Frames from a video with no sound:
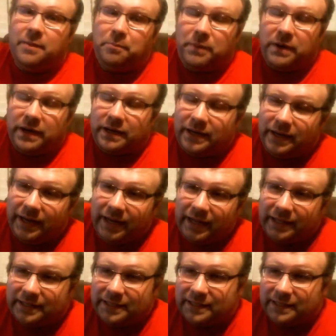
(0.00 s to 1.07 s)
but
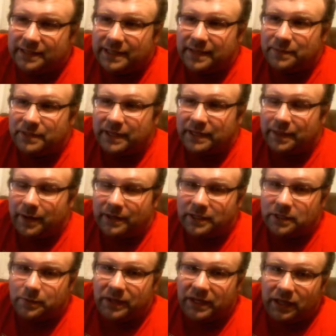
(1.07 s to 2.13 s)
it seems like they might
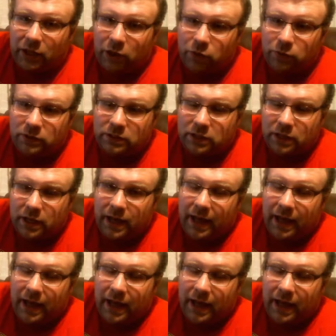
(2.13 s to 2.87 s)
just be clones,